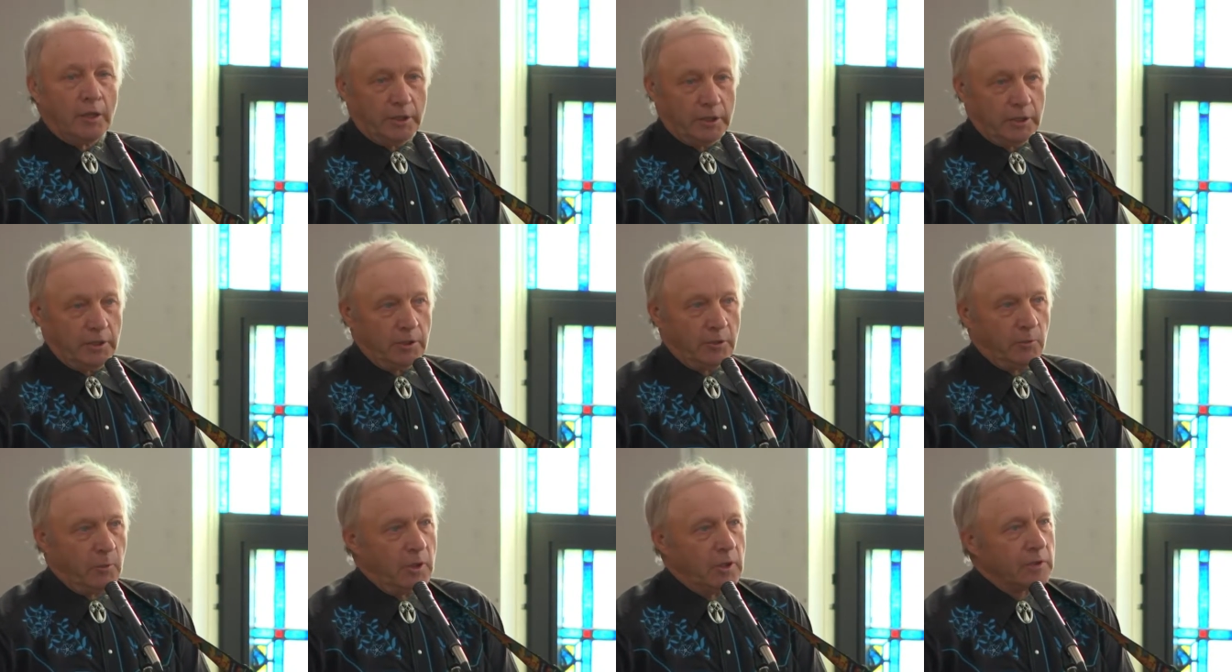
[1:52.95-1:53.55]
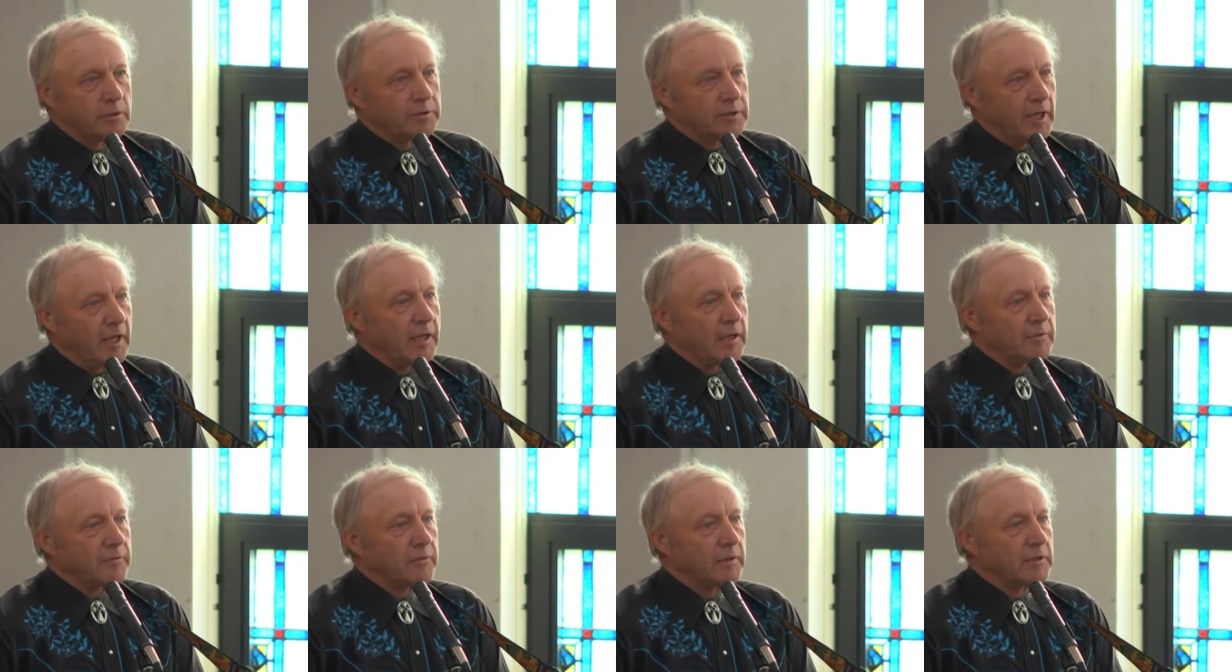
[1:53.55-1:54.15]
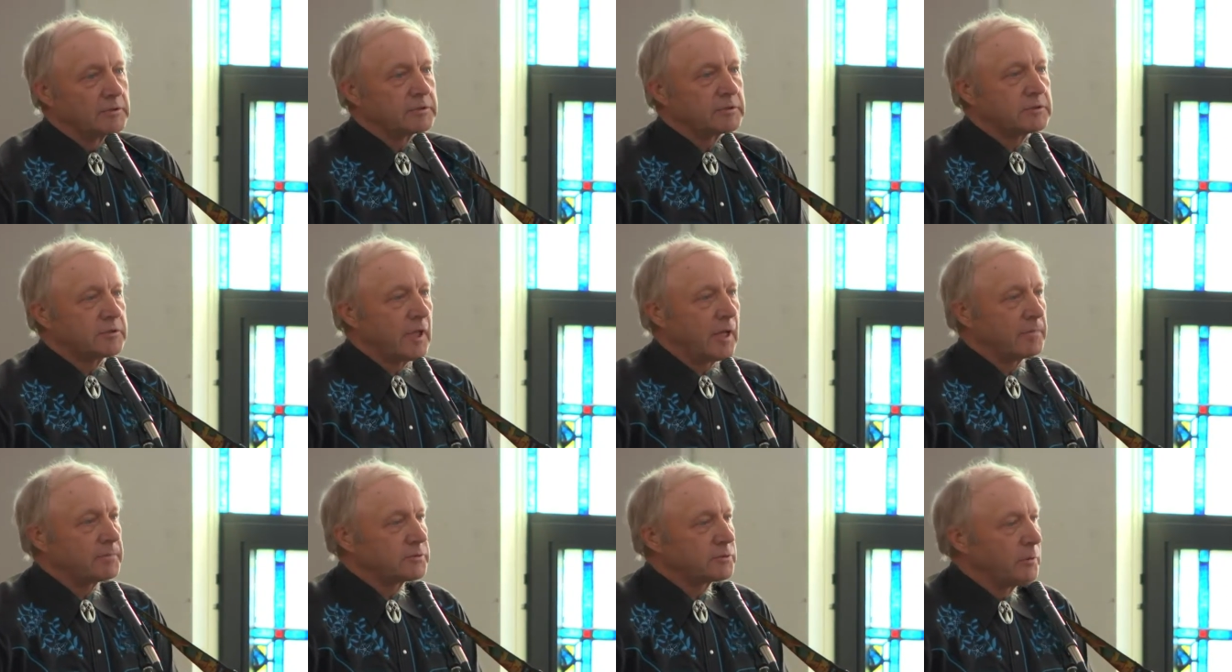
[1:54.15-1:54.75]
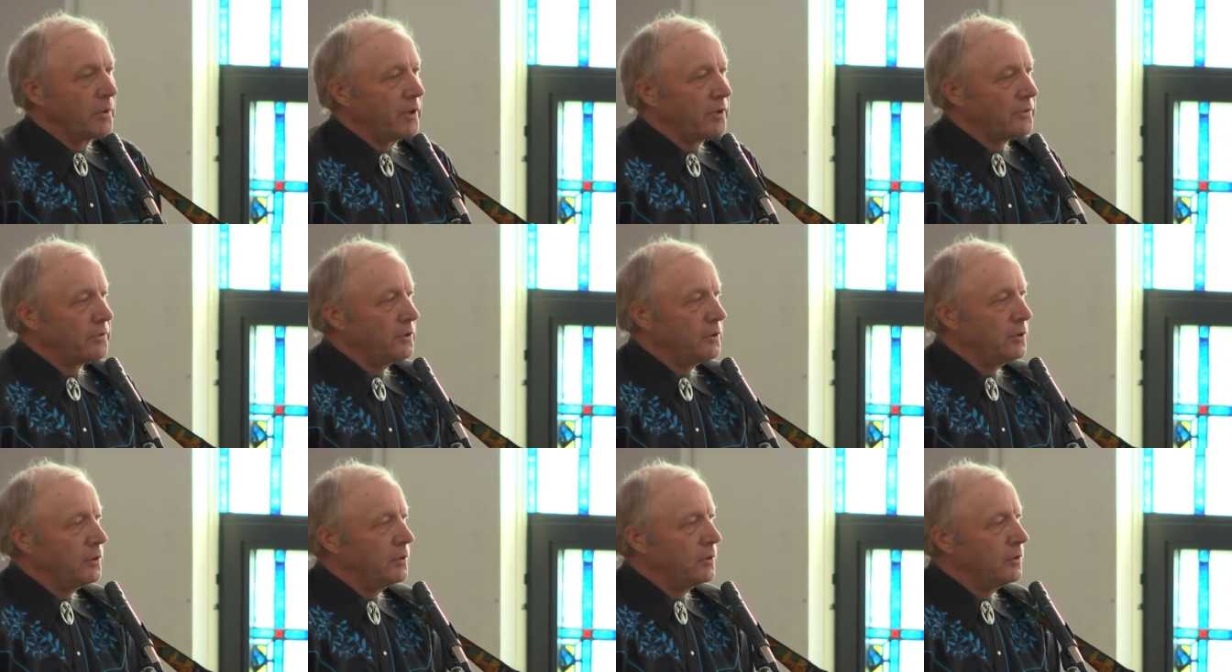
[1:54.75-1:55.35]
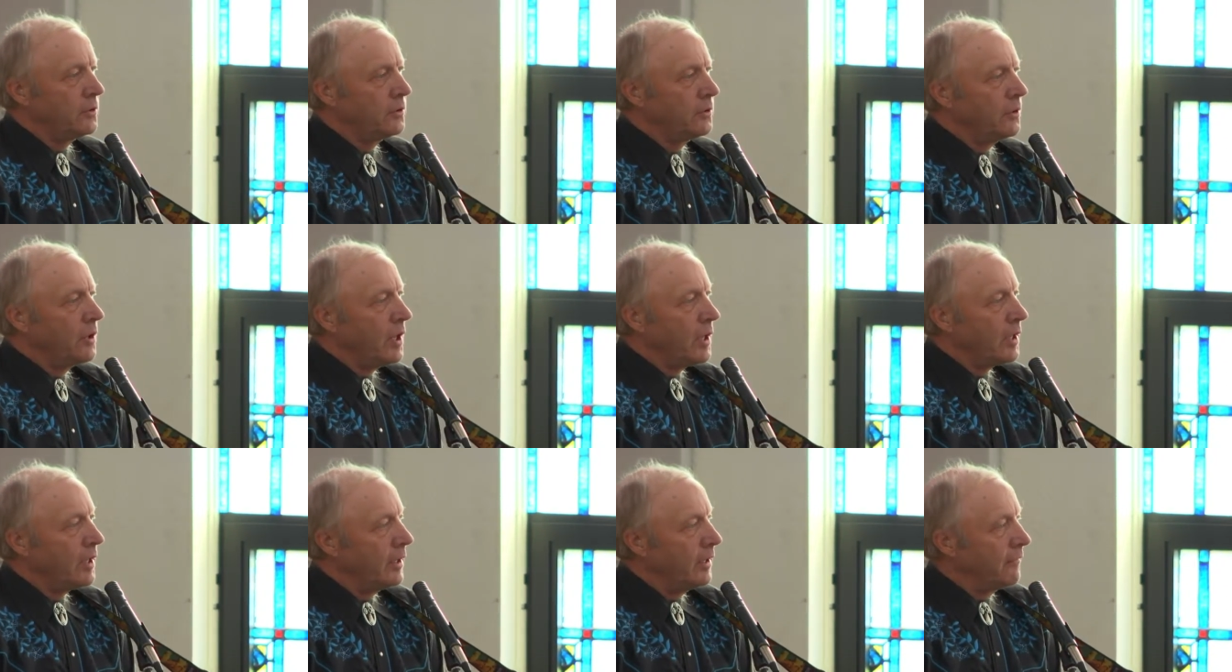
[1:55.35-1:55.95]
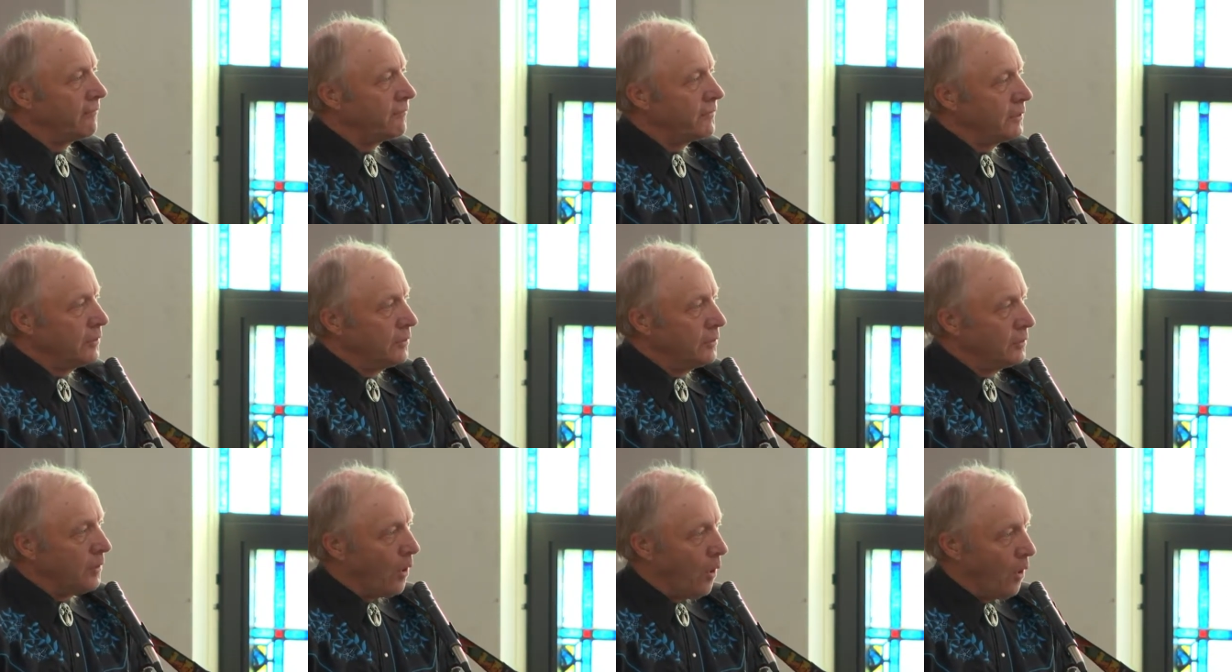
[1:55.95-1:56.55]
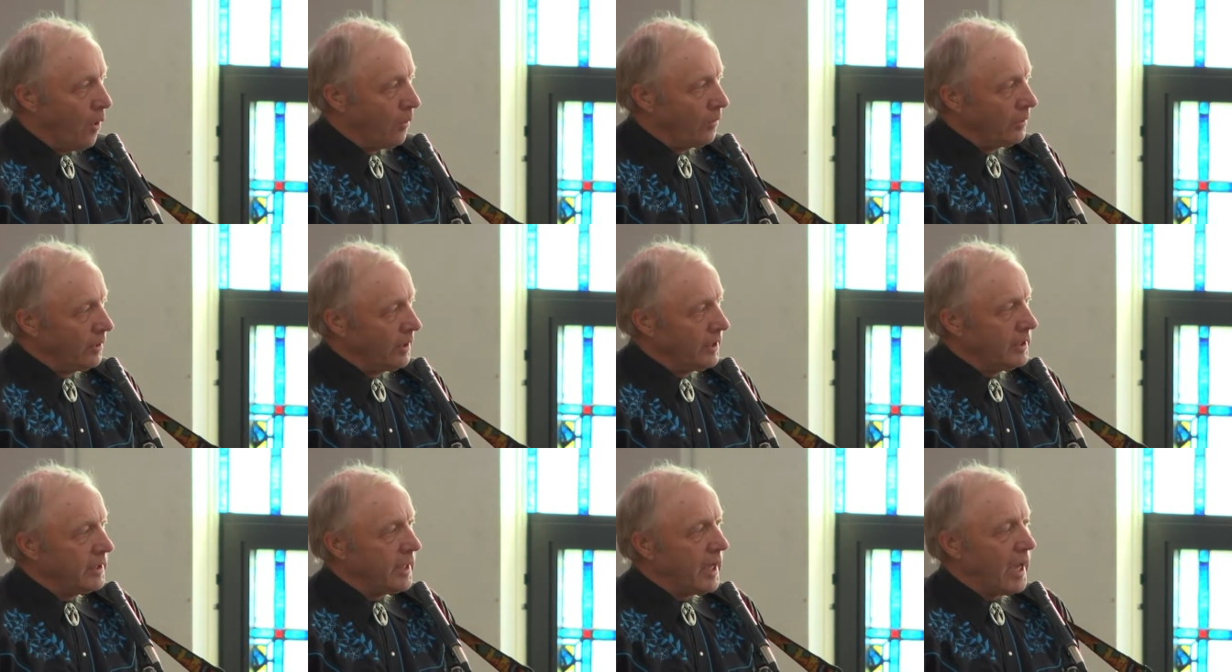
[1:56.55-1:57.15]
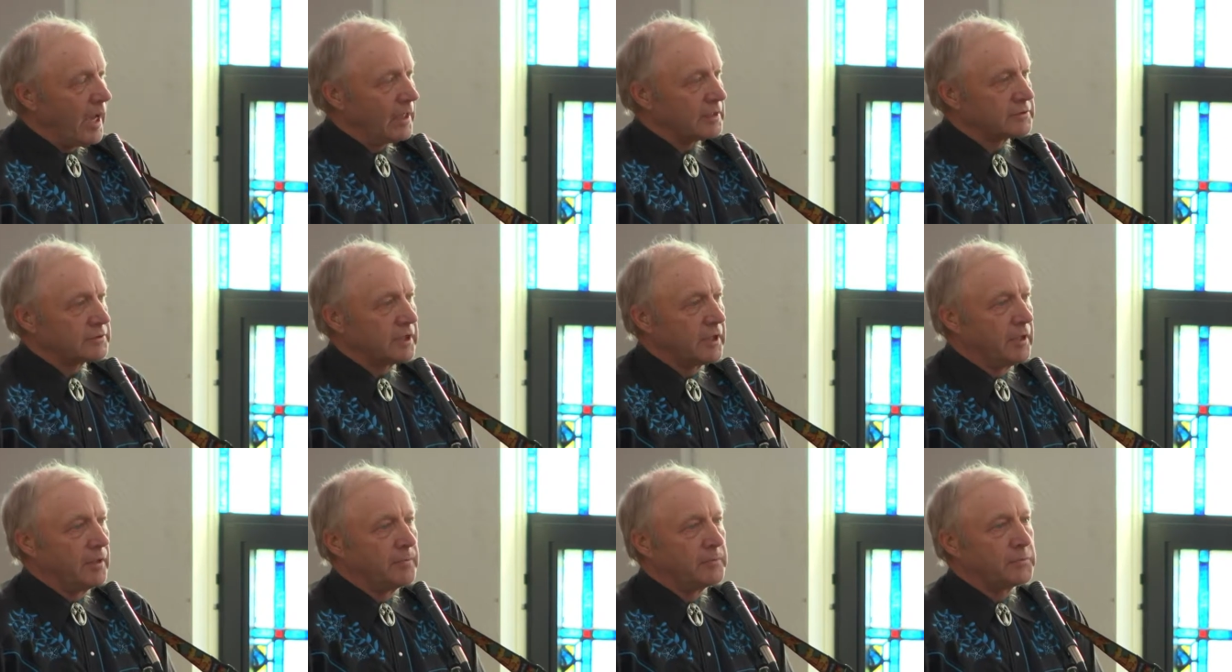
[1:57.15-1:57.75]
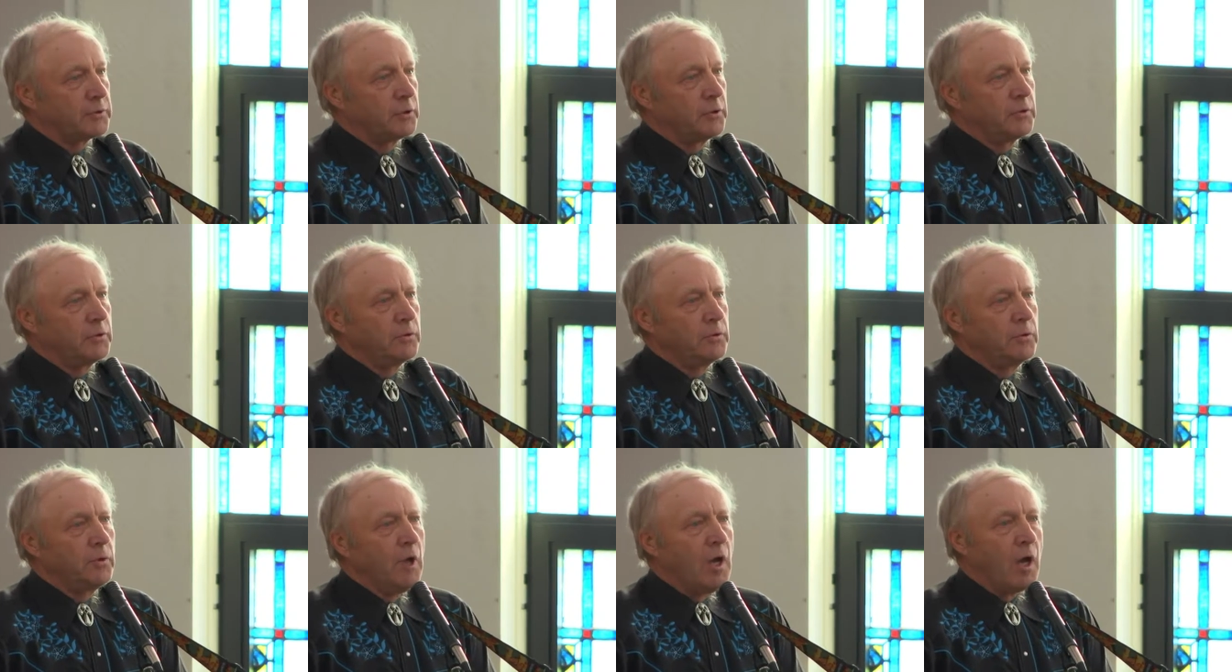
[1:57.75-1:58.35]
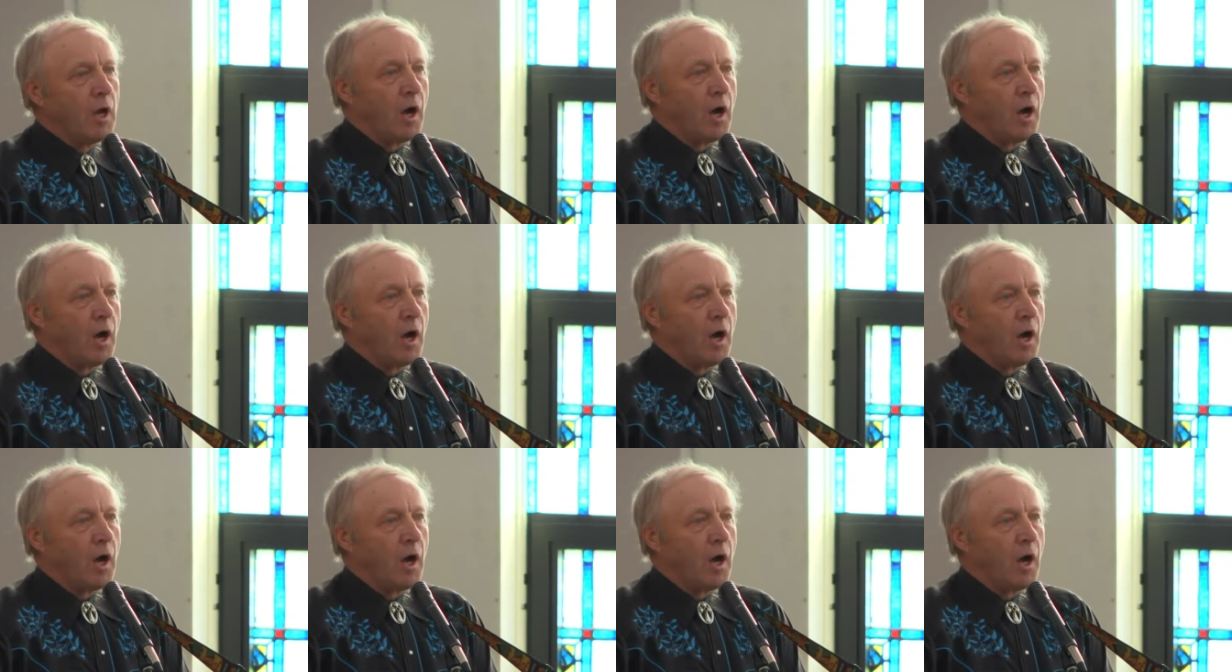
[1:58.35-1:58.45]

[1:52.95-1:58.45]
He will take the steps with you if you only ask Him to.